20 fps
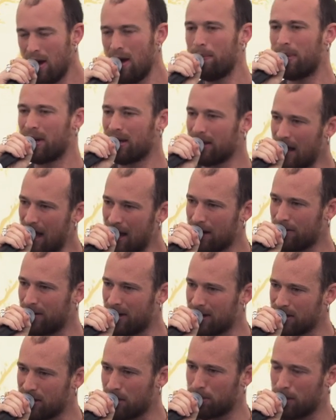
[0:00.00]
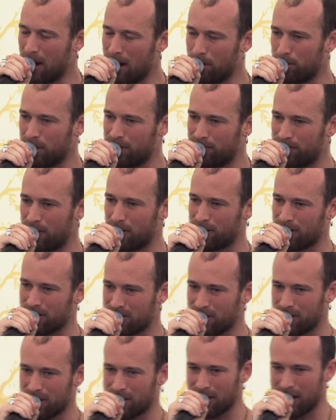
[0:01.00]
But a lot of us are probably
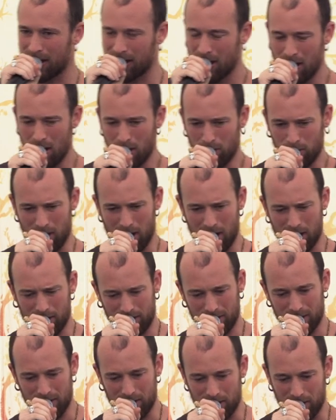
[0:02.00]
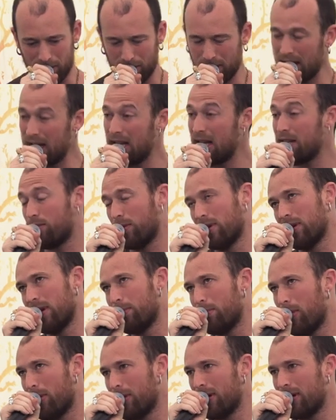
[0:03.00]
focused on like, well, how, you know, it is really
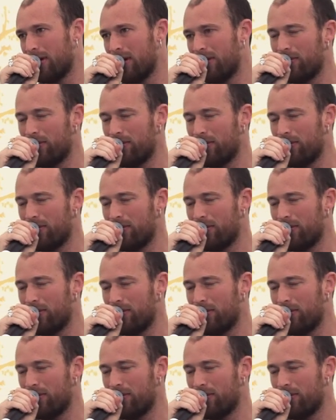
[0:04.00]
important.